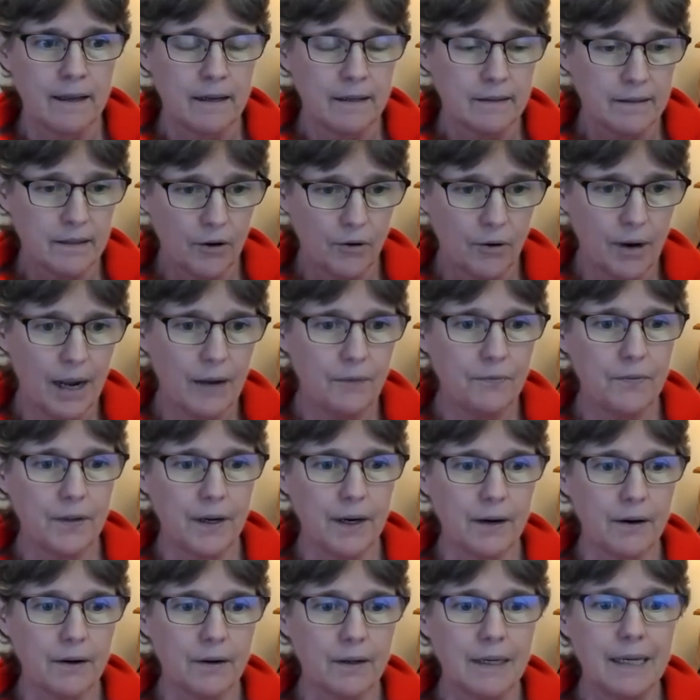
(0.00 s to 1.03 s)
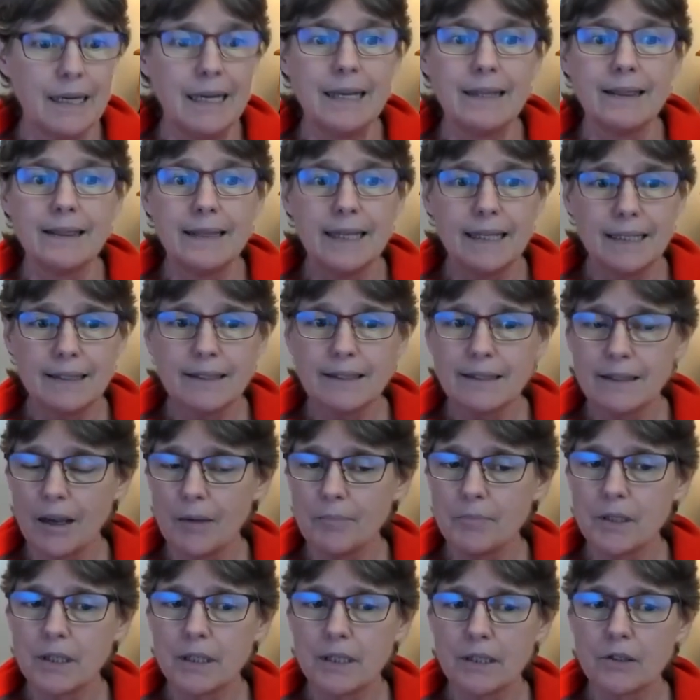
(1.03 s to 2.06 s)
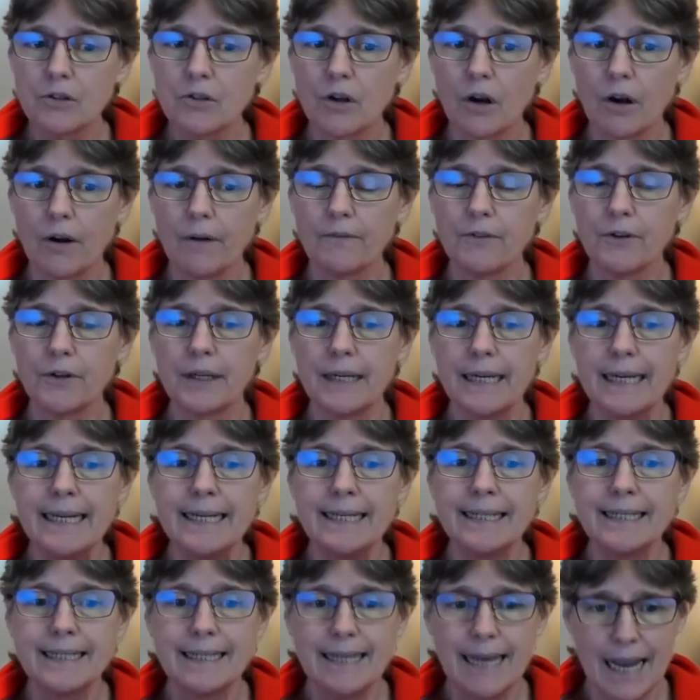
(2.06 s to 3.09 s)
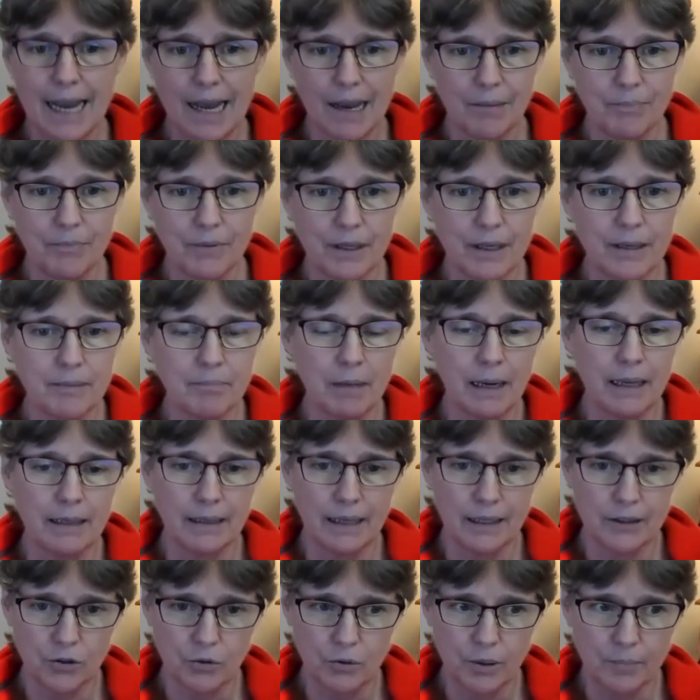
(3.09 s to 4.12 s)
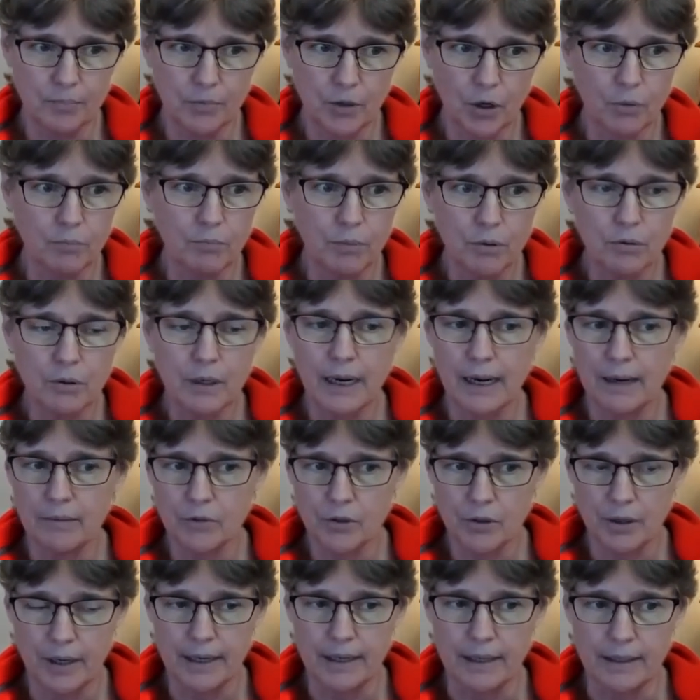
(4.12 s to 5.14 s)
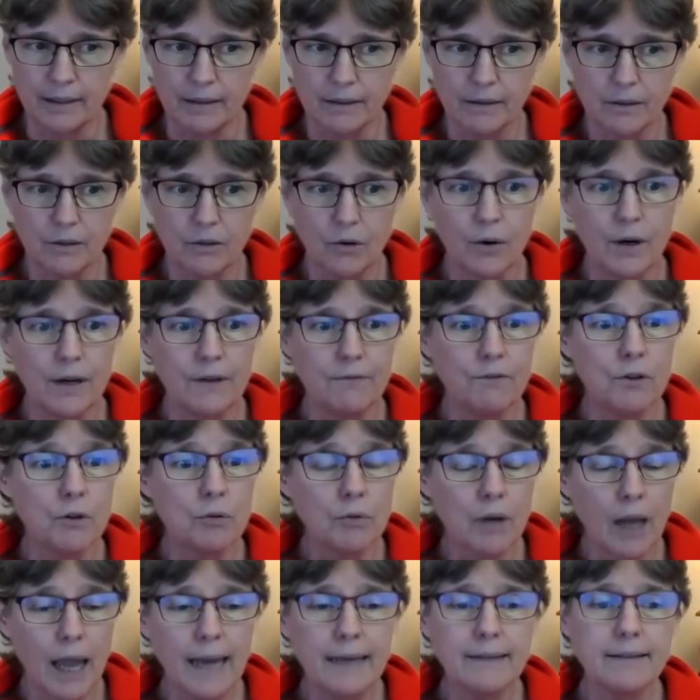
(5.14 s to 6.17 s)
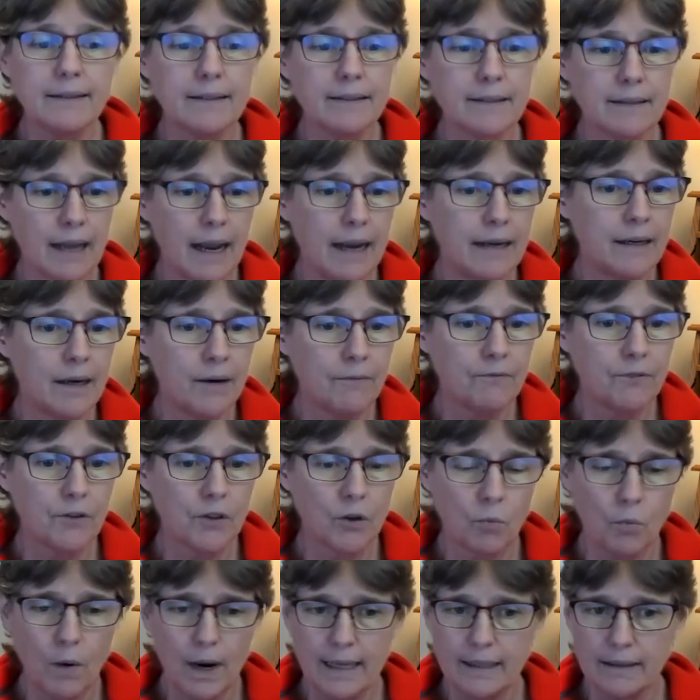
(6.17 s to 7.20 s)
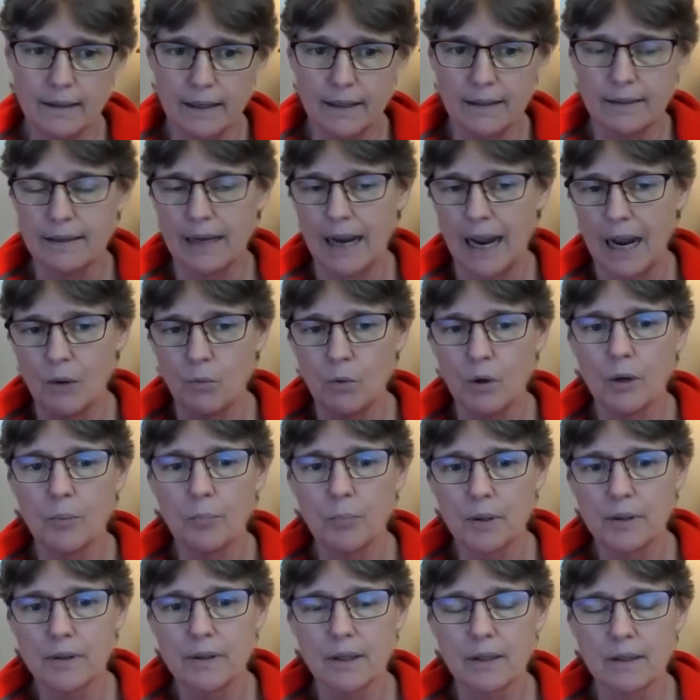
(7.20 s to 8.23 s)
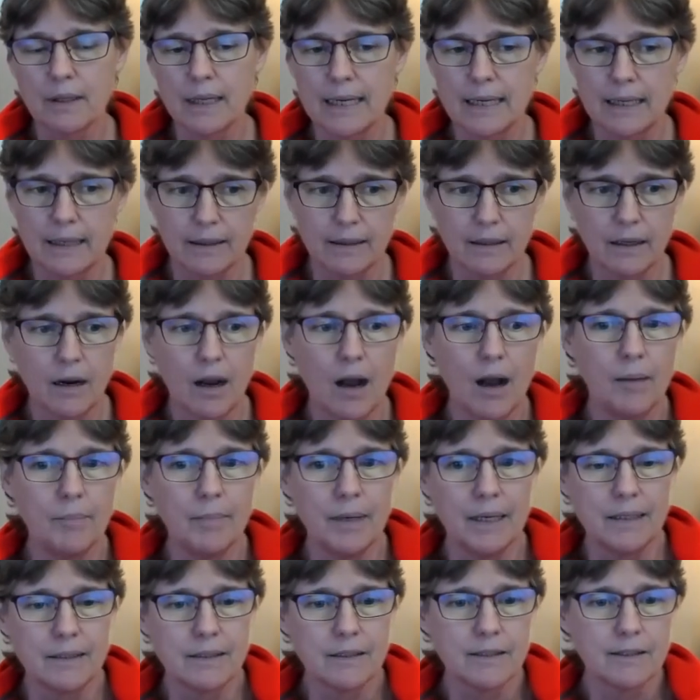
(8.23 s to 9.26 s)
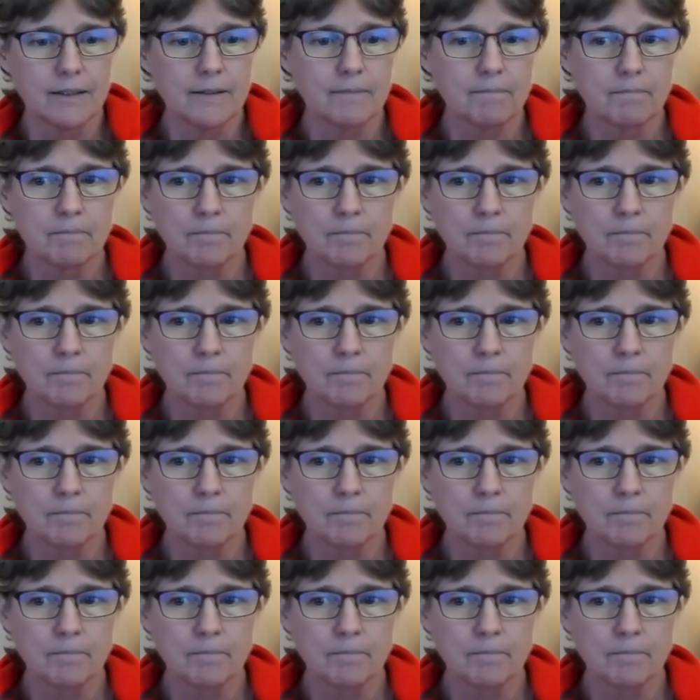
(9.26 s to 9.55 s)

that are out there. This subject is covered in depth in my Let's Crypto Bootcamp training. So if you'd like to sign up for the waitlist, I will put the link in the comments.